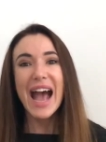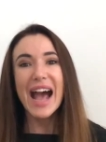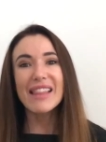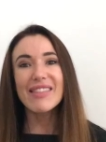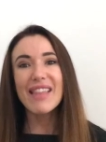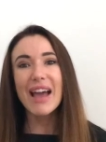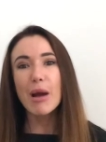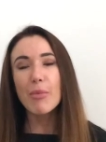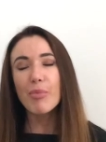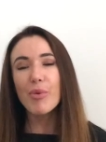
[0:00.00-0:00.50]
And
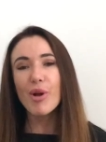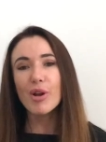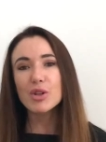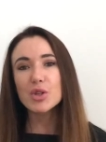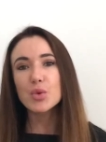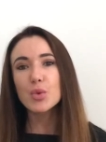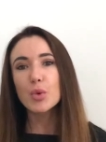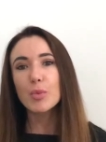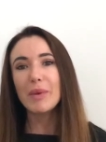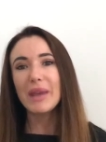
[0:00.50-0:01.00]
that
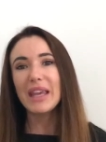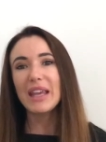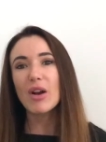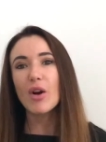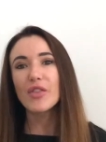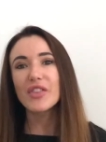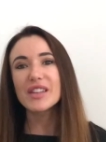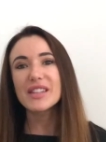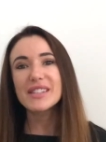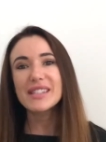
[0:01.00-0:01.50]
brunch will be
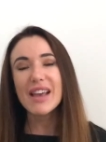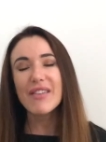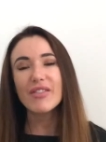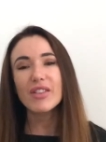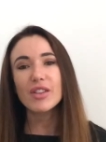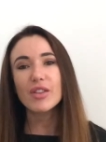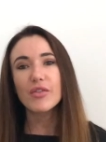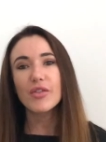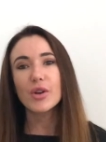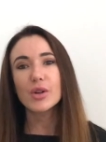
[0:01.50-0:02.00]
on the
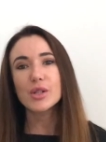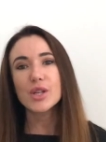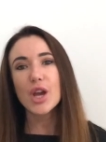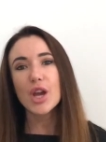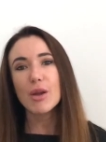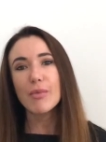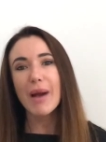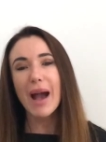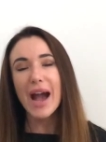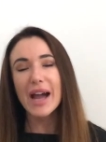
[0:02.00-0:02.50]
7th of
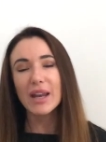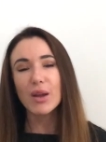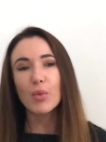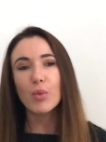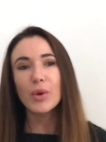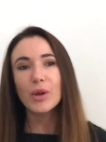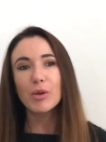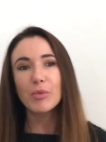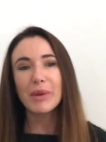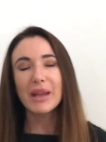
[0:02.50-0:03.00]
October, and it
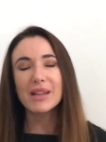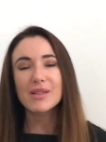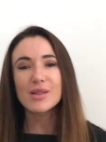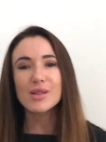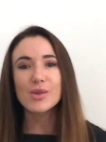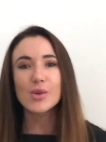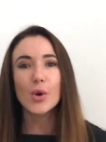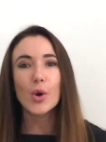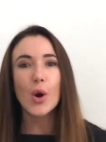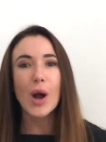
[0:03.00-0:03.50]
will be in
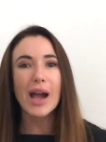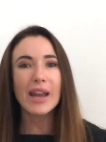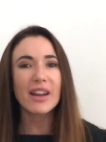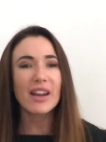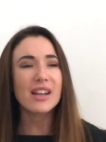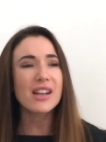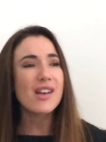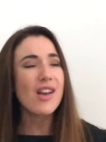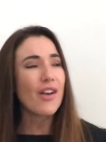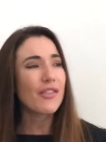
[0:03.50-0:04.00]
store. And
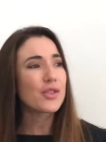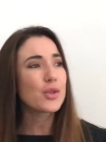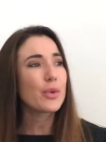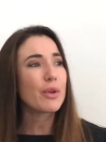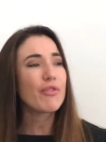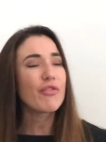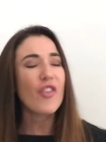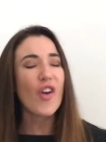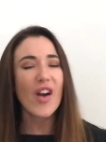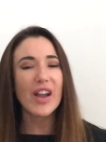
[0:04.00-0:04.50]
I'd love to
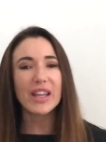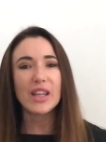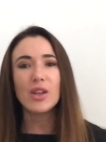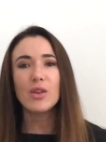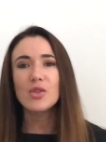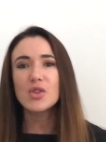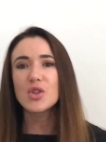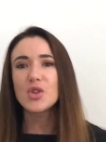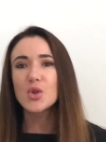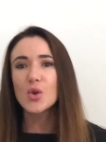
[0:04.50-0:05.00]
invite you
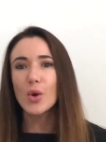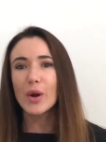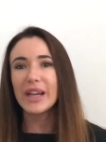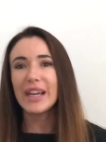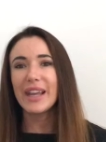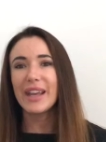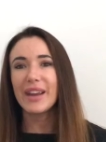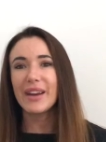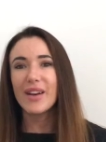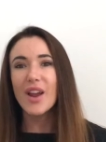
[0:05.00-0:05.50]
to join
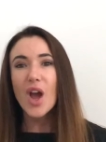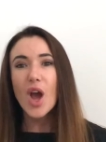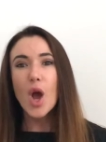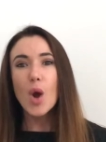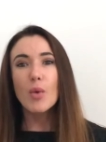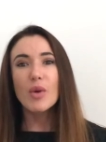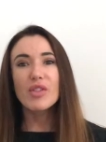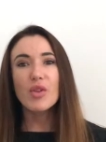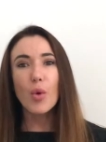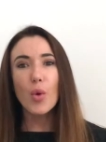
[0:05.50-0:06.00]
in
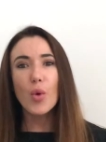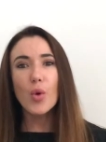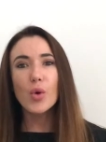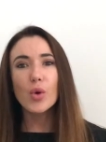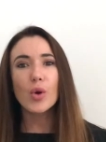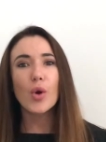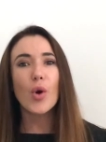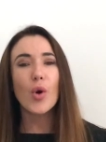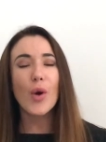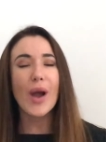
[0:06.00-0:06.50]
with
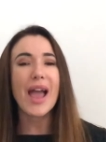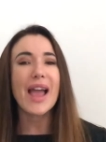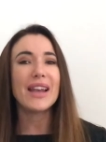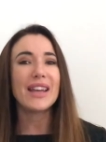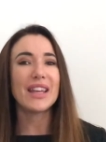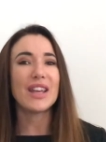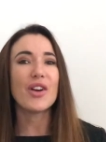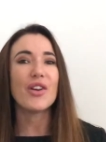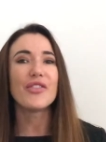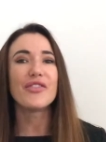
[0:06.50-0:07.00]
all or
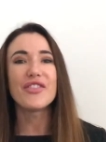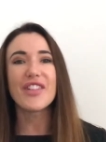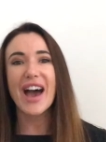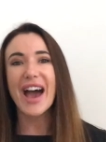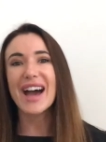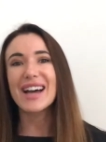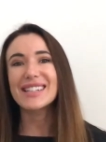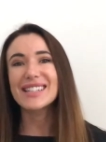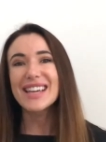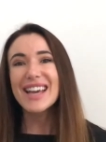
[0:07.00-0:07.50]
any of
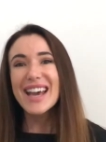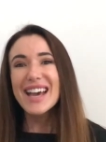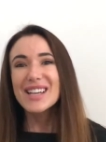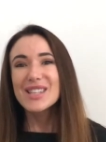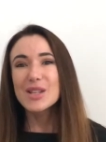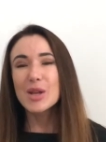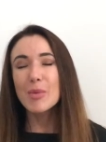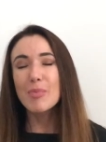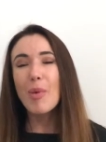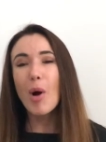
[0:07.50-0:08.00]
that.
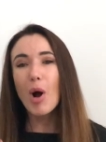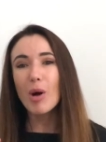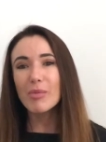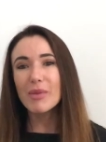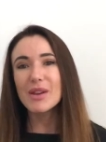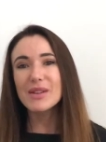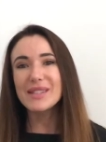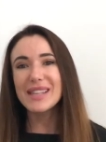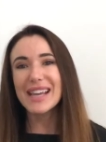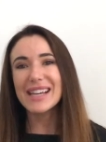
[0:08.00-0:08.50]
So pop
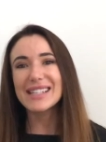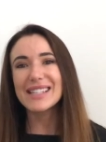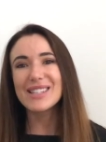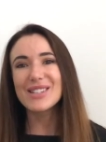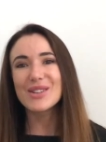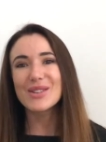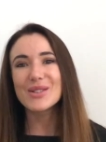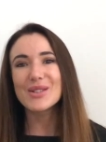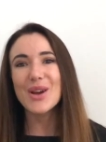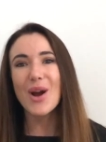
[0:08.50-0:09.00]
those dates in
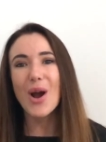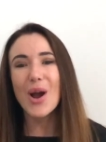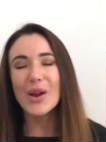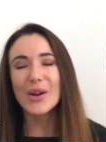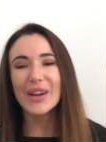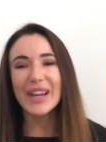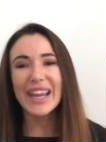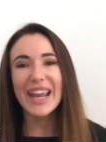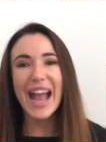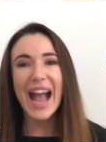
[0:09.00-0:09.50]
your
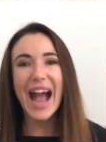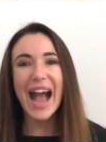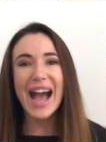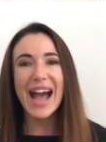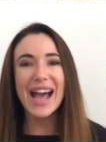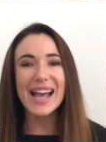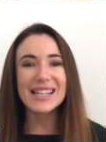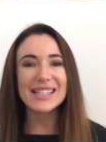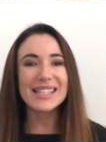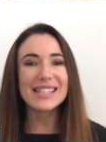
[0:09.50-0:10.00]
diary
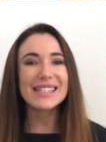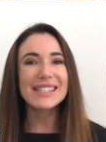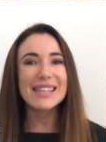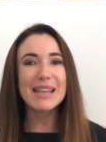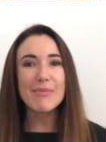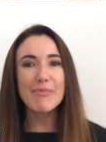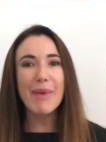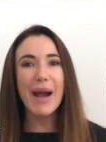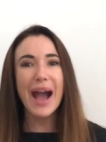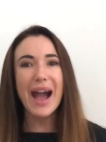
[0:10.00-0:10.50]
and
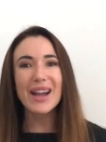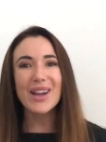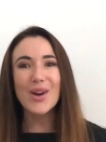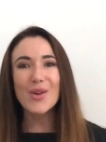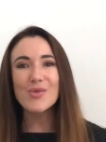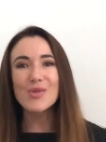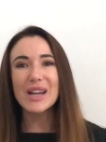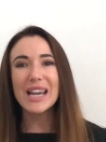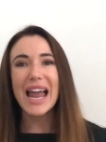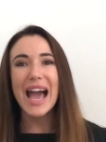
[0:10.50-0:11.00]
sit back,
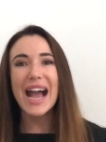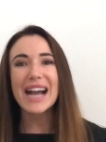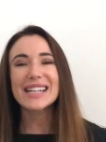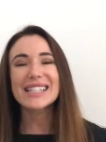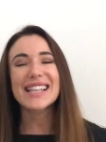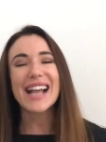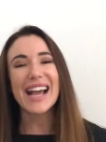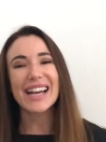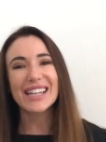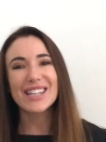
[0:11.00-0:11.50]

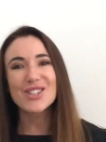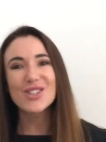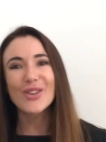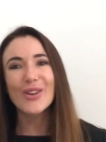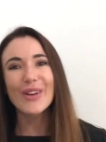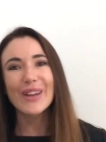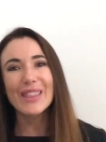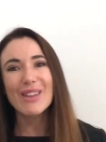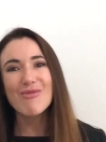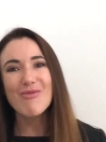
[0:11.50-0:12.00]
relax, and
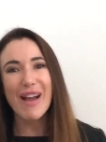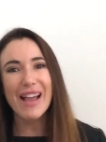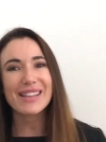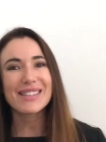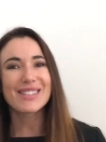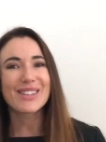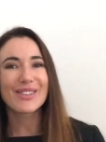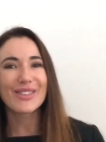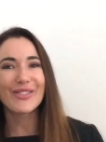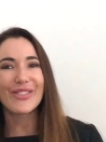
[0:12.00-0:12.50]
enjoy the
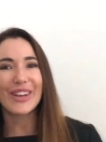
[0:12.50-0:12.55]
rest of the